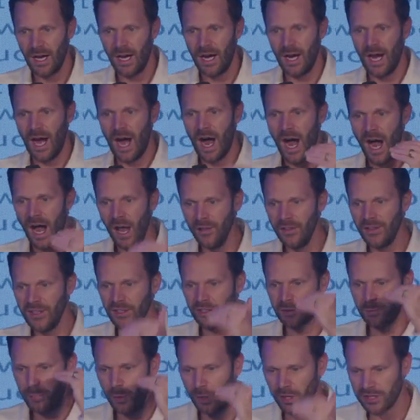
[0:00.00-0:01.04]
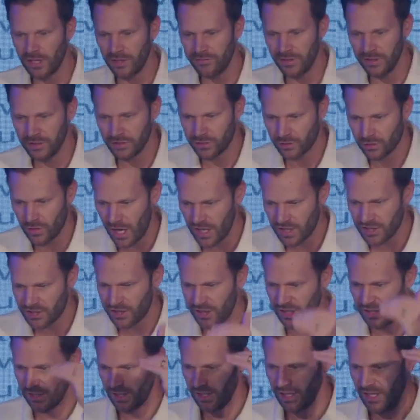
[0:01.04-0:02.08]
on this book of
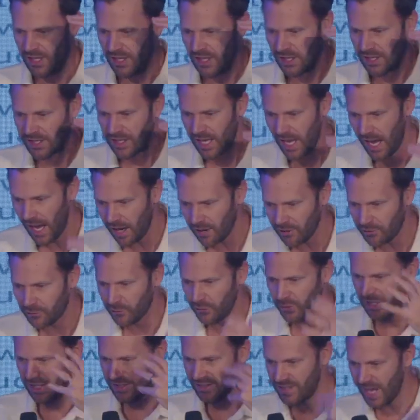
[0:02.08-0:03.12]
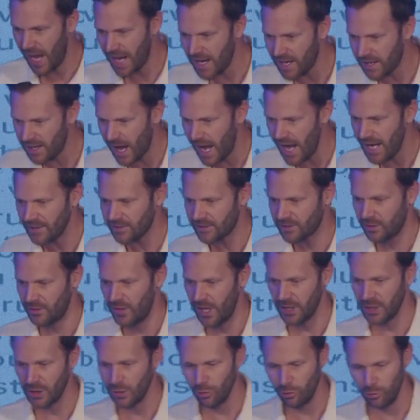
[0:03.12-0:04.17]
instruction carefully, day and night, so
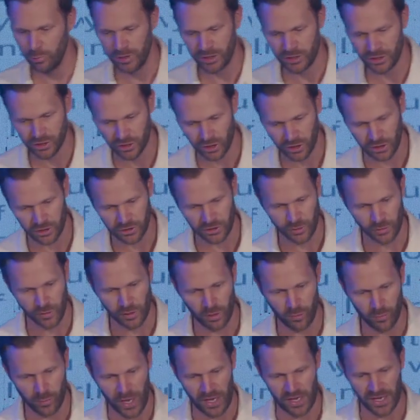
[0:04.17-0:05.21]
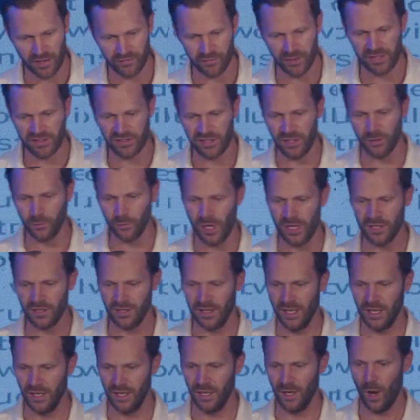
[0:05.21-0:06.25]
that you will be sure to obey everything written
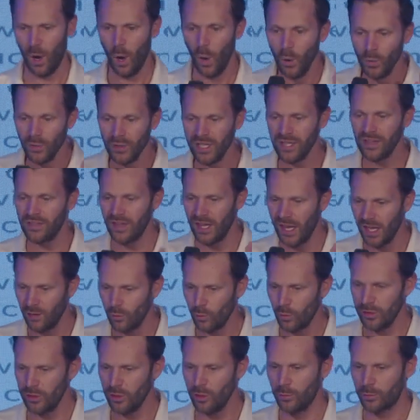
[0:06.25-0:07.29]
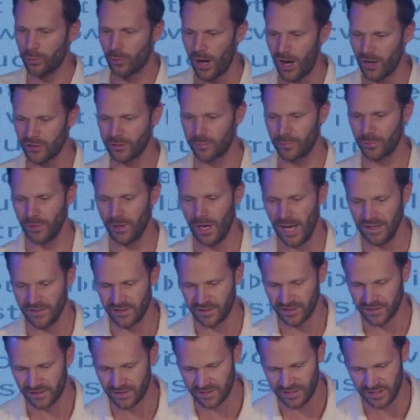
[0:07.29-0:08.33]
in it. Only then will you prosper and
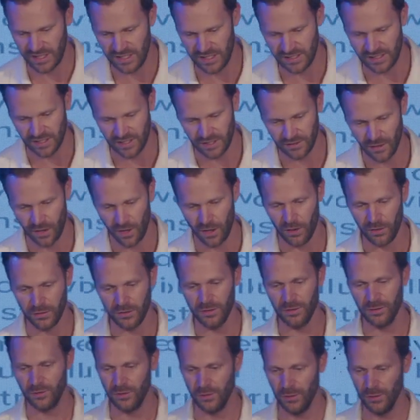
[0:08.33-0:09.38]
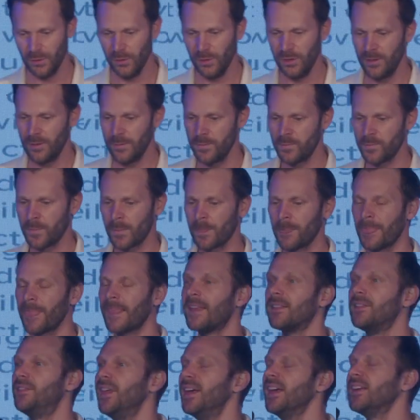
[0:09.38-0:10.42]
succeed in all you do.
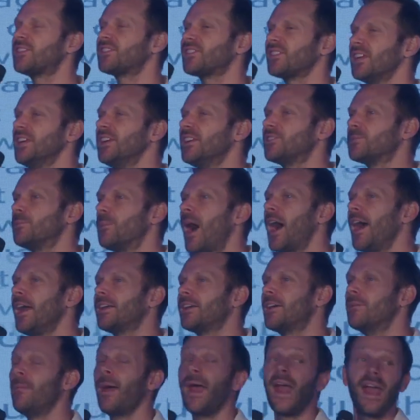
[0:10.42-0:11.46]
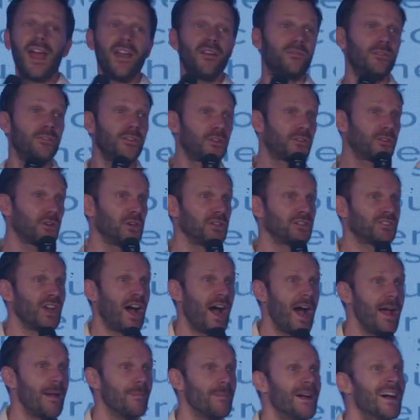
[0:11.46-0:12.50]
This is my command for the third
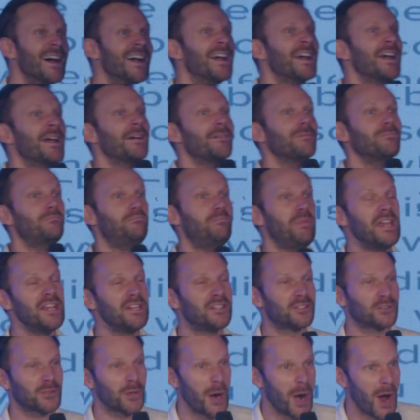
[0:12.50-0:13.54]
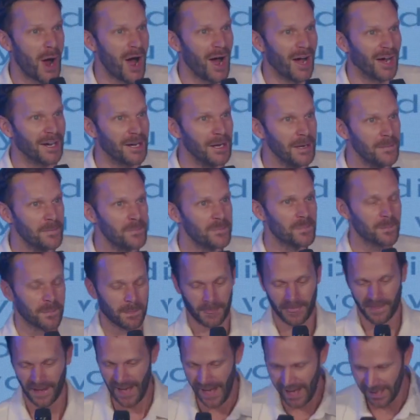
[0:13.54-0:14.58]
time. Be strong
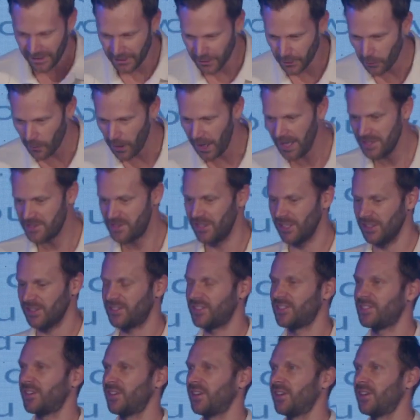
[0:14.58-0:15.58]
and courageous.